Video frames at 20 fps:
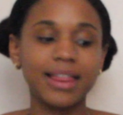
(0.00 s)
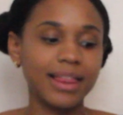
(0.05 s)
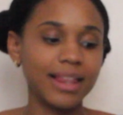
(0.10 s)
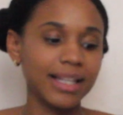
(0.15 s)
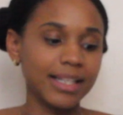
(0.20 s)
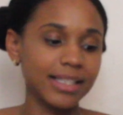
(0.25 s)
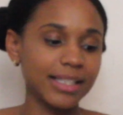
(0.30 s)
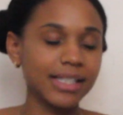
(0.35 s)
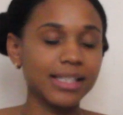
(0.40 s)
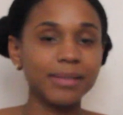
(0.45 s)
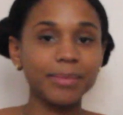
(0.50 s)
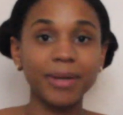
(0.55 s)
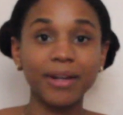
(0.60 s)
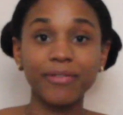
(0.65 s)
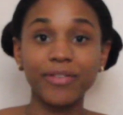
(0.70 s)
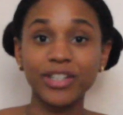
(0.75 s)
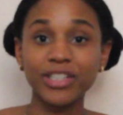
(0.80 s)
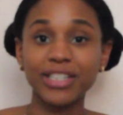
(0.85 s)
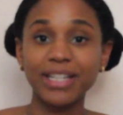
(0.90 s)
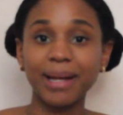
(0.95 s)
this is my
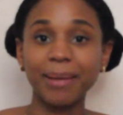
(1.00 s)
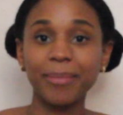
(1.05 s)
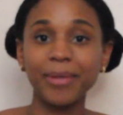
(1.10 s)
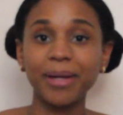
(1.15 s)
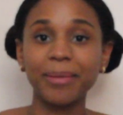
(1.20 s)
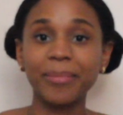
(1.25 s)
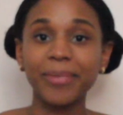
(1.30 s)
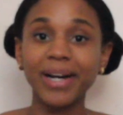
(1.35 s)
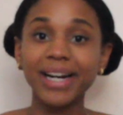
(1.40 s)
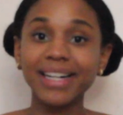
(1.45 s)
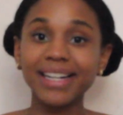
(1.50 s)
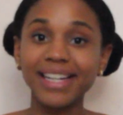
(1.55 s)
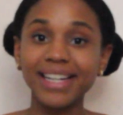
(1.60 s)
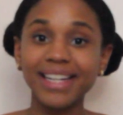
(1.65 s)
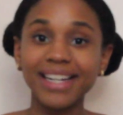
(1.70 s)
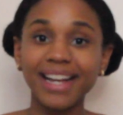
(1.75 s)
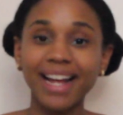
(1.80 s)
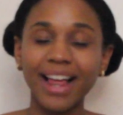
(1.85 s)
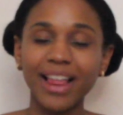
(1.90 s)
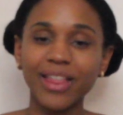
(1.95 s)
first time being
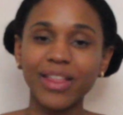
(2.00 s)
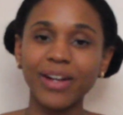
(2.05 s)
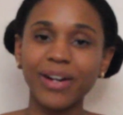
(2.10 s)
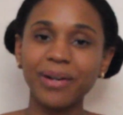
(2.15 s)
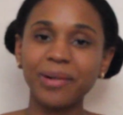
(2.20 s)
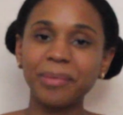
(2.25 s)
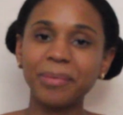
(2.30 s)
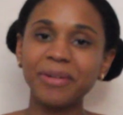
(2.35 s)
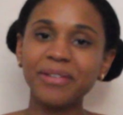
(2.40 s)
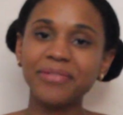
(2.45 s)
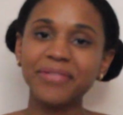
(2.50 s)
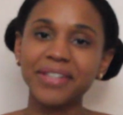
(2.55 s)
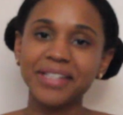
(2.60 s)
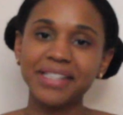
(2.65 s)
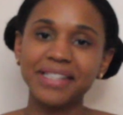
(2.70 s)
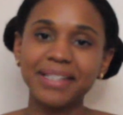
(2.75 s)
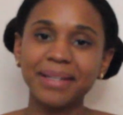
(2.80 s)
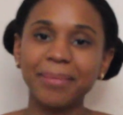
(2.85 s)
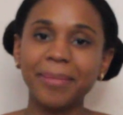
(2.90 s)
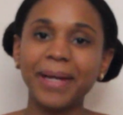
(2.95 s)
pregnant, I thought it'd be
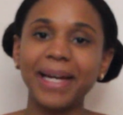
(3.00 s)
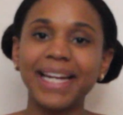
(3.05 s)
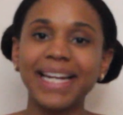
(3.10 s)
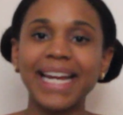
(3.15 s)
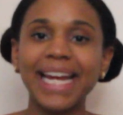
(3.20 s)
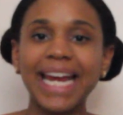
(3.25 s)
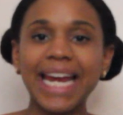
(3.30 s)
fun to make